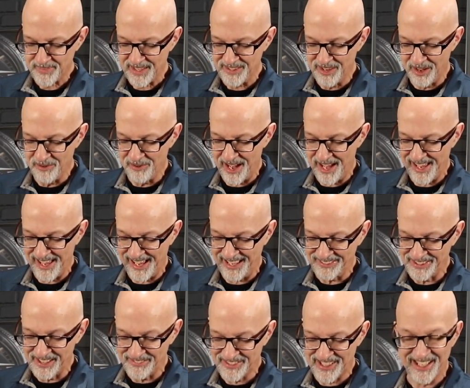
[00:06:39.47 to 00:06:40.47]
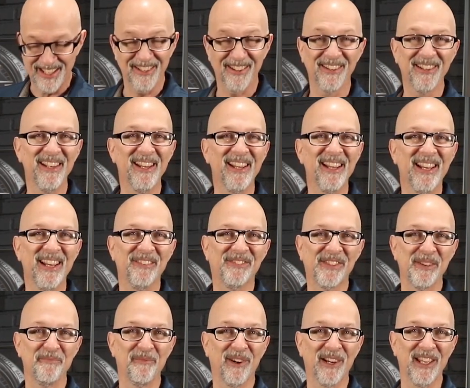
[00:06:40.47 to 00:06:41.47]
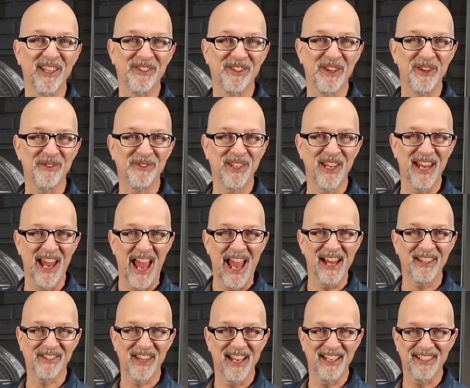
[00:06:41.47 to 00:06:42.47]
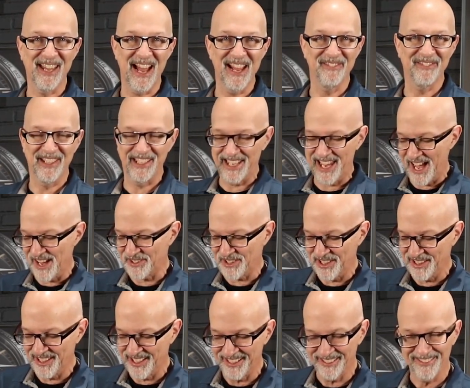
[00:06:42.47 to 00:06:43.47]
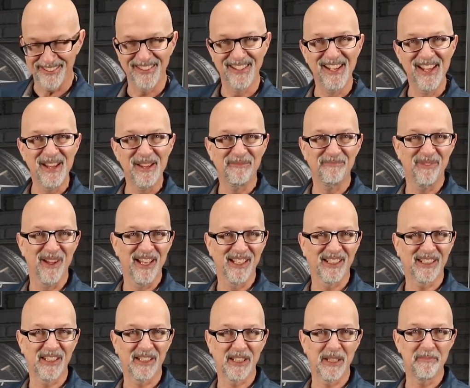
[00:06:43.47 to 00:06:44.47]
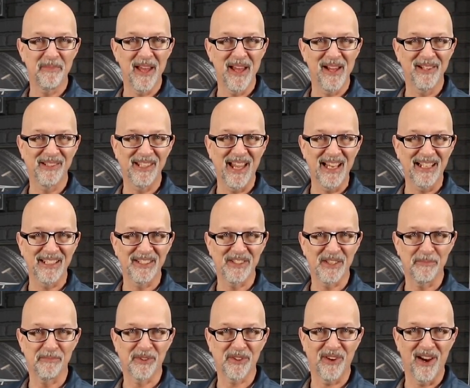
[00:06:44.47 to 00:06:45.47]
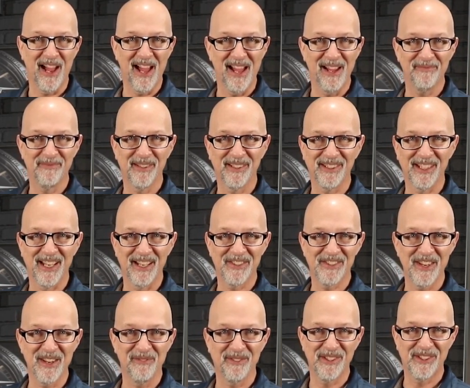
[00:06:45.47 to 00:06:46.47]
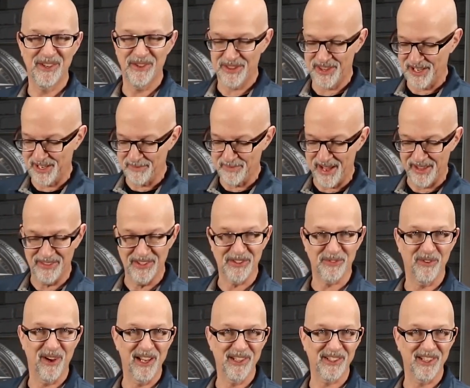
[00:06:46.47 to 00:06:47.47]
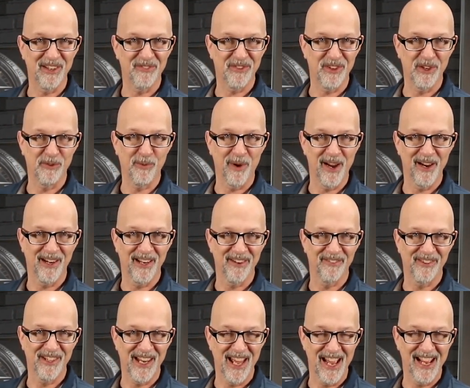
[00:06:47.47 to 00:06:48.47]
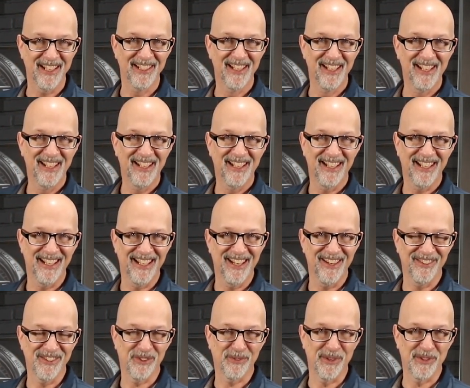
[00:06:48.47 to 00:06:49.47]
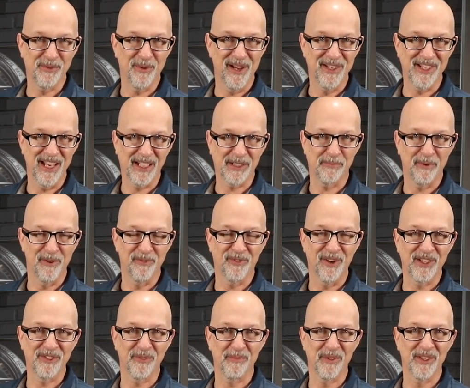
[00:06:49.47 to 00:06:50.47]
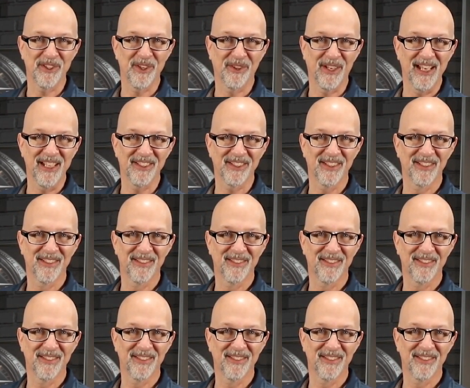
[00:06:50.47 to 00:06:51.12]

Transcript: So I'd love to hear if someone has used it as a diving calculator, but click the bell, like and subscribe. Let us know what you think about this watch and if you'd wear it every day here at Swiss Watch Expo, fresh from the showcase.